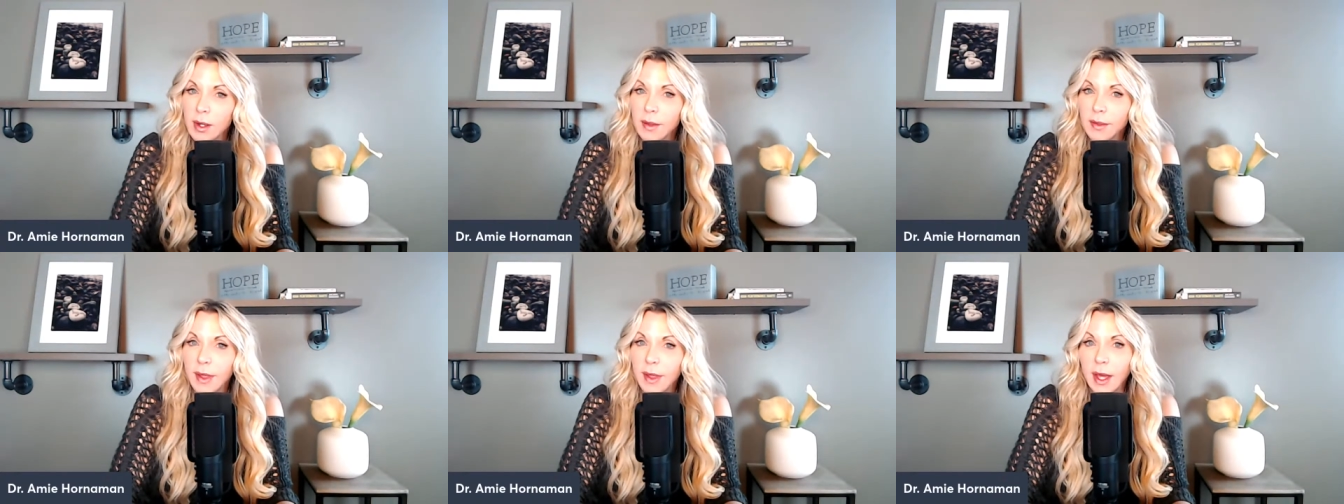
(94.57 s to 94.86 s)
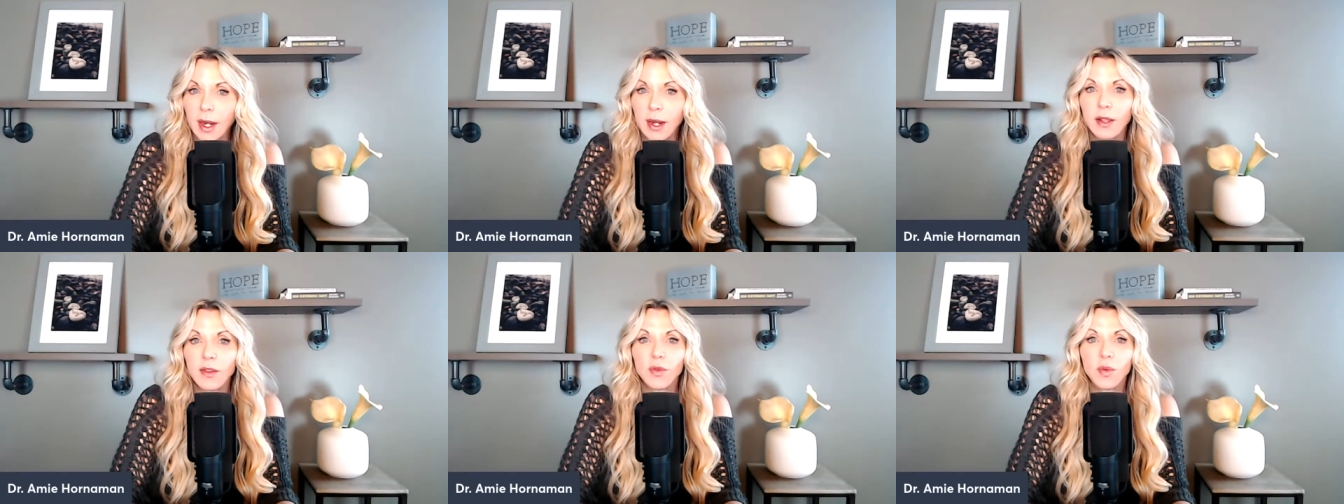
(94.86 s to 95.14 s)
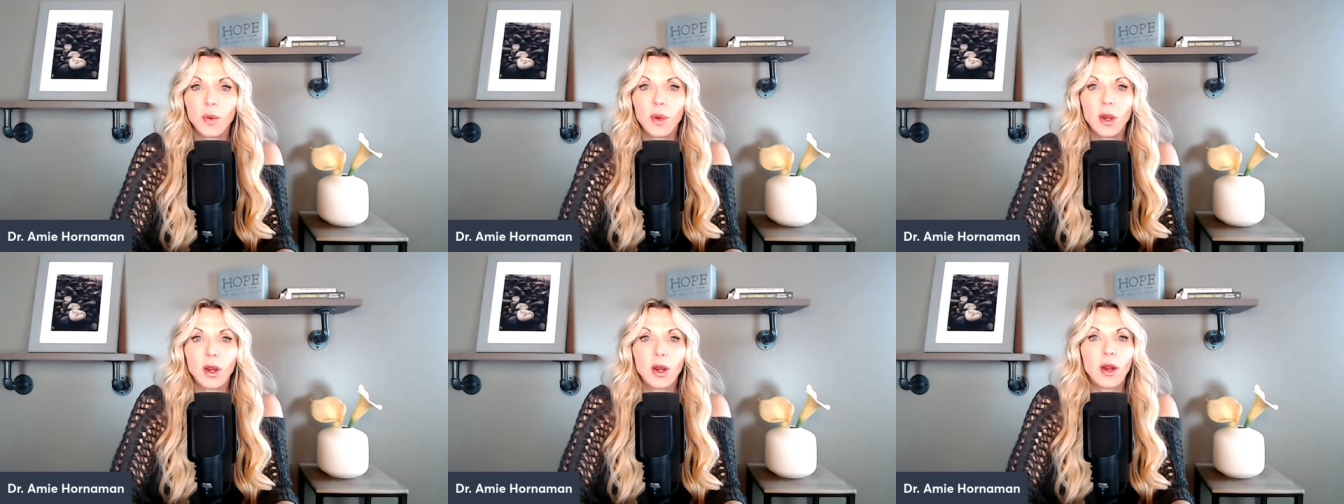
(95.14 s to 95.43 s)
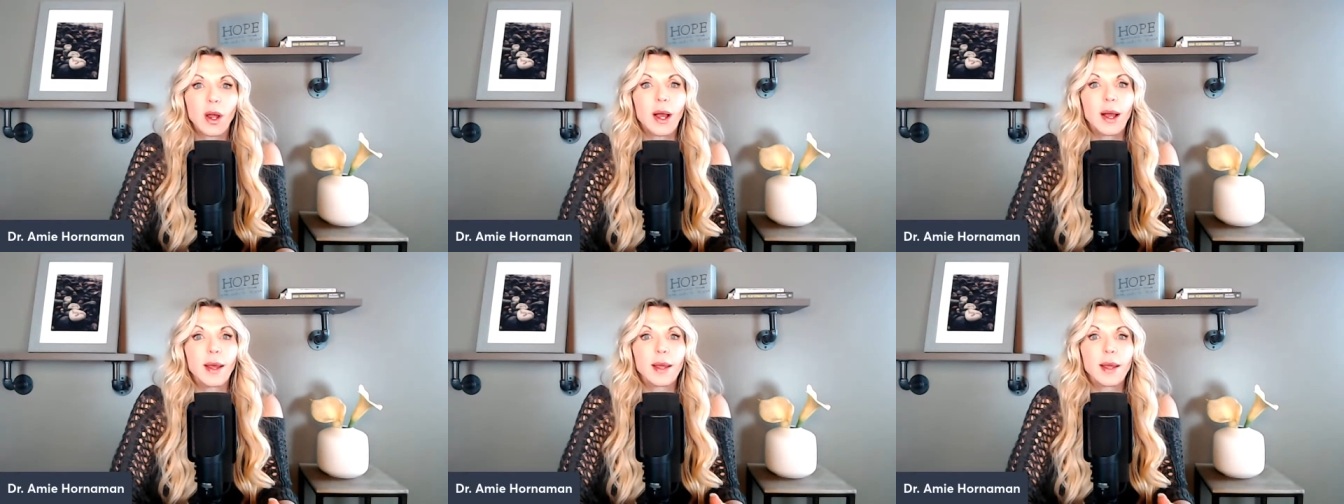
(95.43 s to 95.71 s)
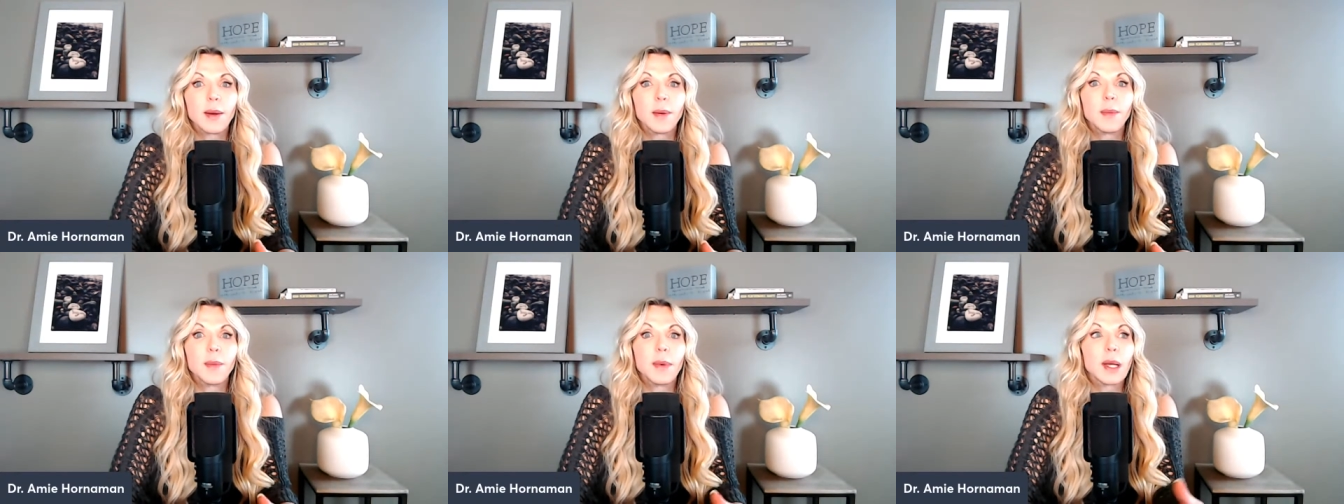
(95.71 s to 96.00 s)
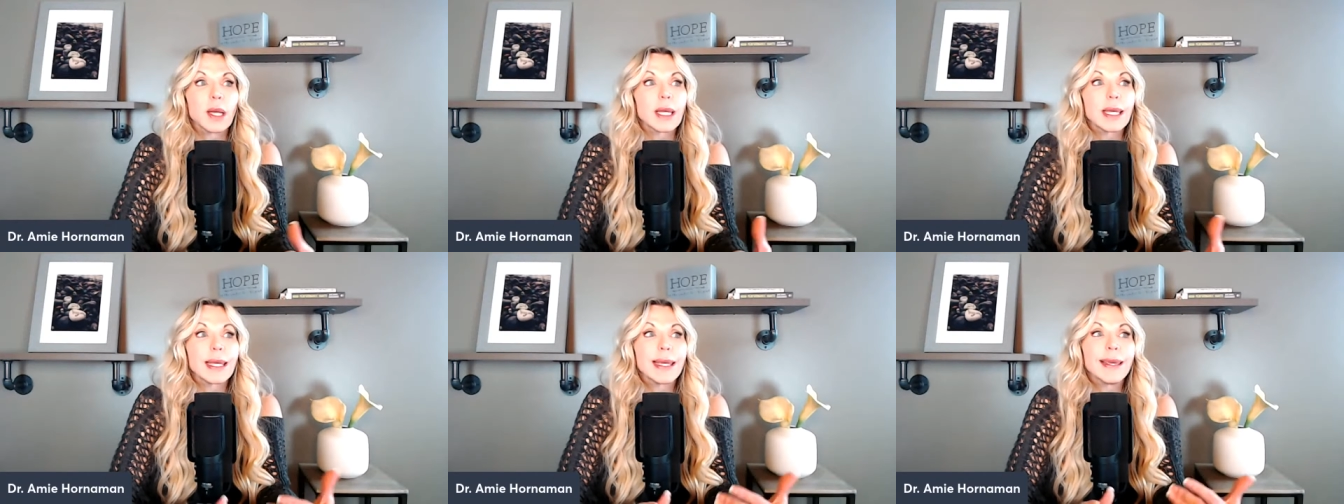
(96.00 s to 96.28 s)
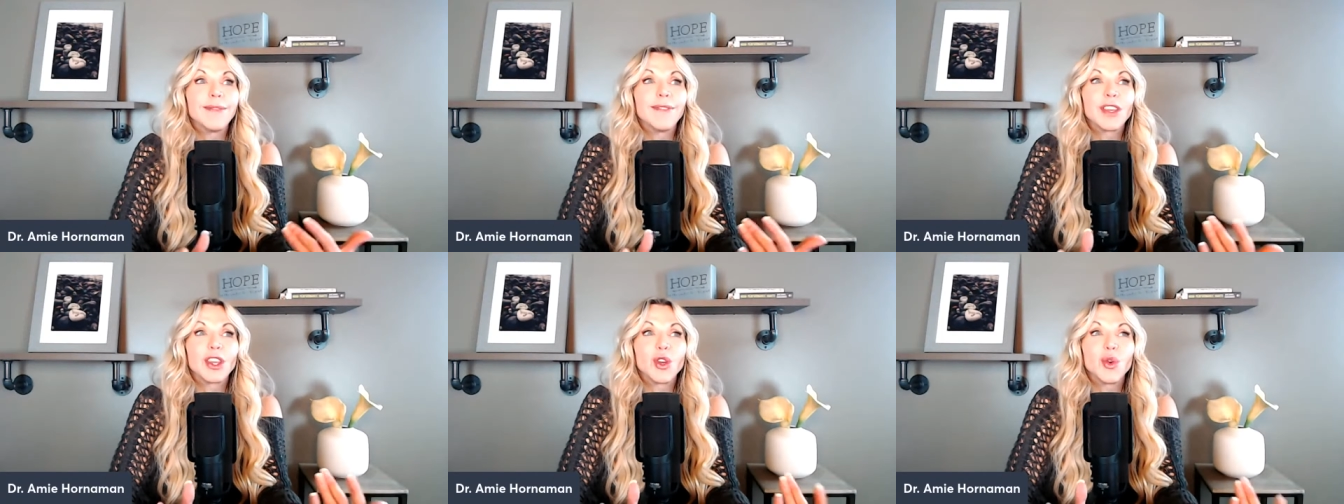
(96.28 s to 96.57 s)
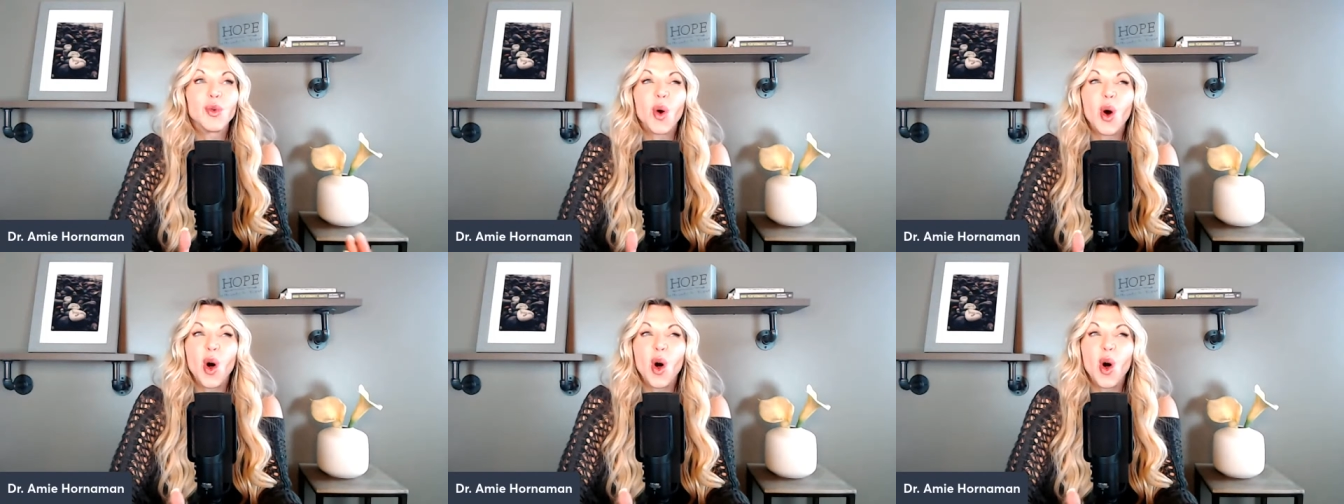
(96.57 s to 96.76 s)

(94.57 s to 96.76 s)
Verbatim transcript: That is where I am giving you